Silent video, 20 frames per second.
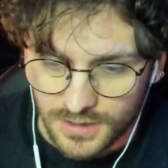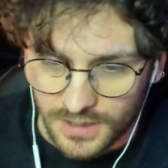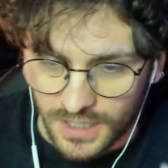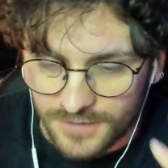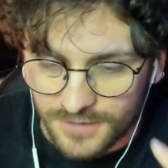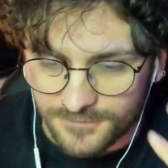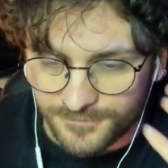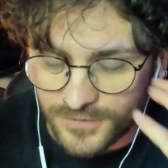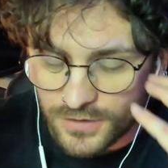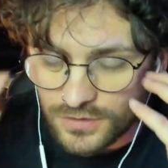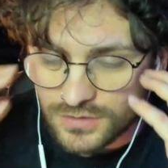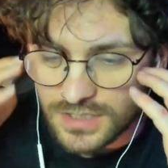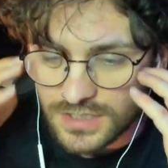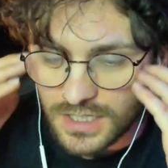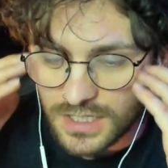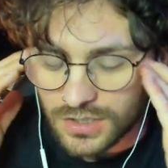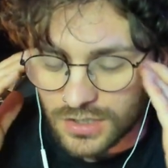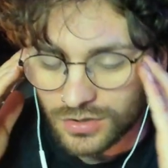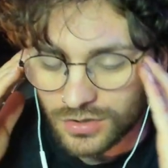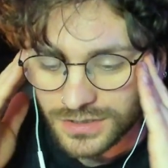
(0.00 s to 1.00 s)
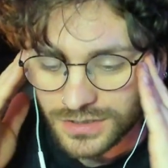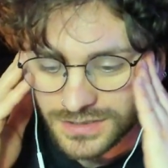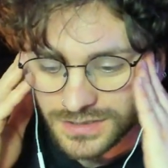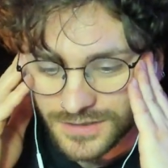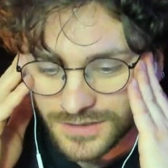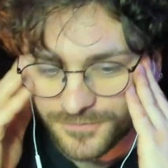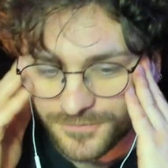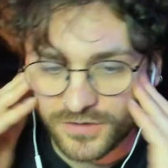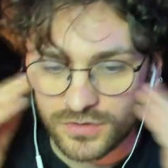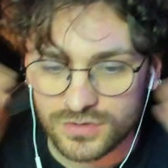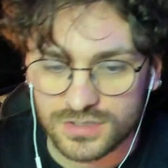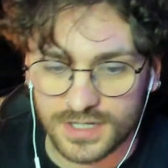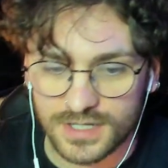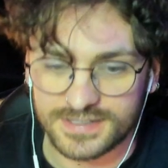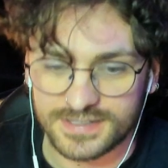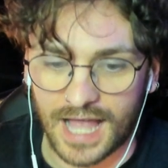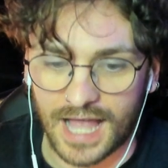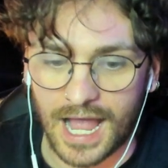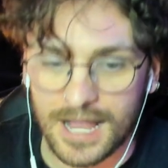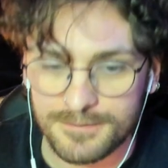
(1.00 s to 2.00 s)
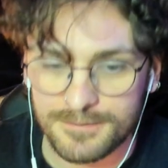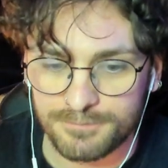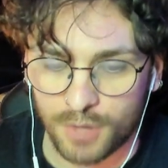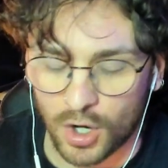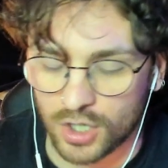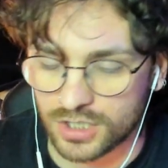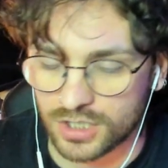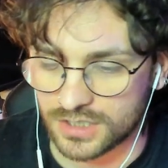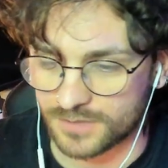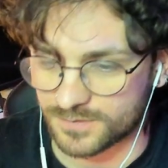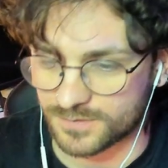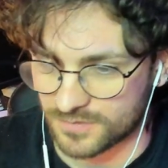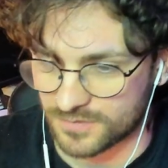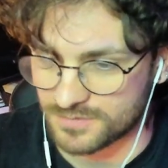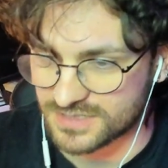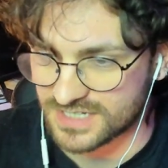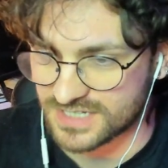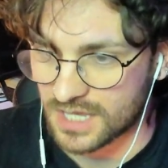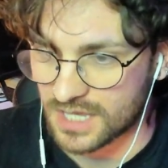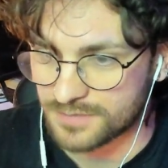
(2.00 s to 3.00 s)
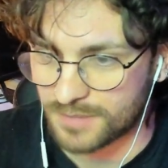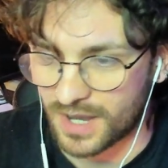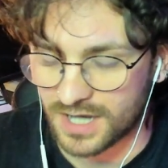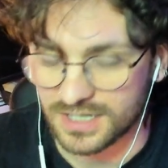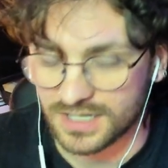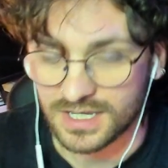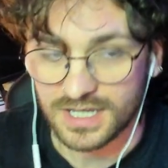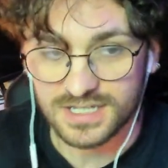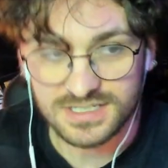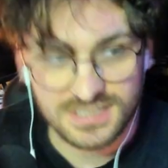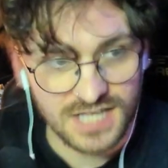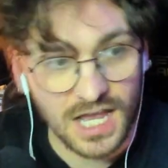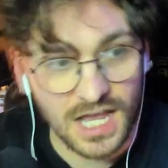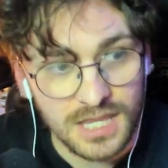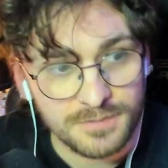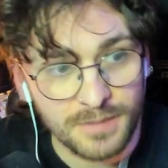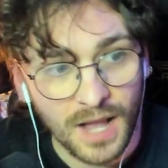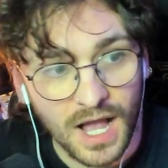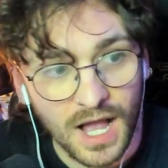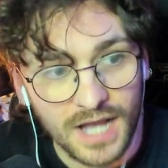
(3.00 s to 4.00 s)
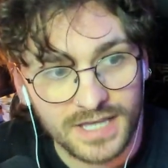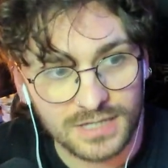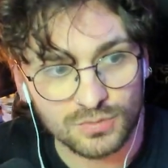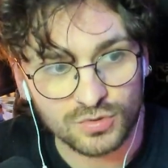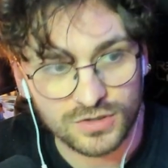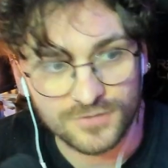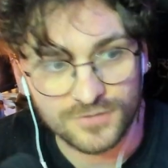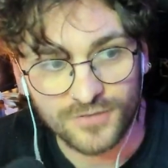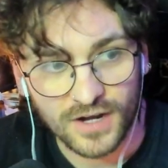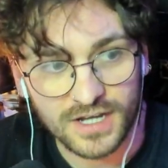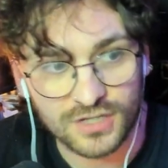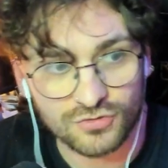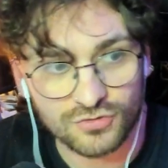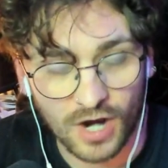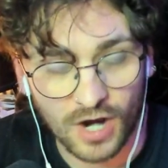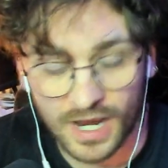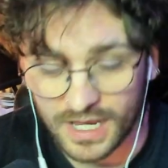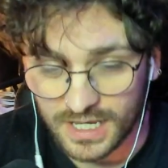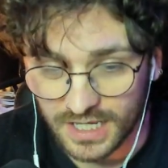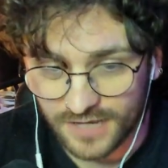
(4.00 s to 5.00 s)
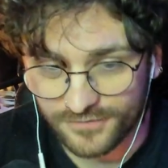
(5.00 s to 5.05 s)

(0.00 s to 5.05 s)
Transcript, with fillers: It feels, it honestly feels like the apocalypse from South Park. South Park was fucking right.